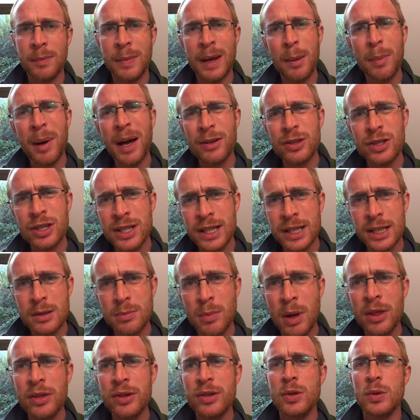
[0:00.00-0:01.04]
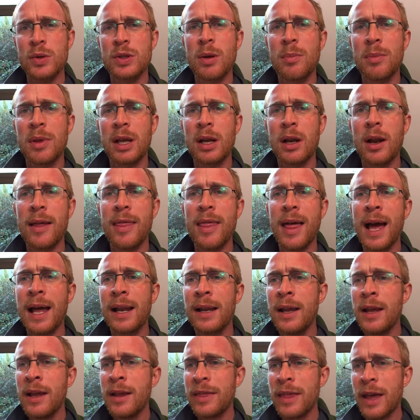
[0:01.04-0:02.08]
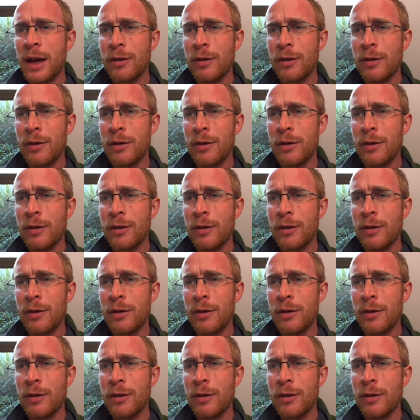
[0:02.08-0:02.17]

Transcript: me about 6 months or something like that.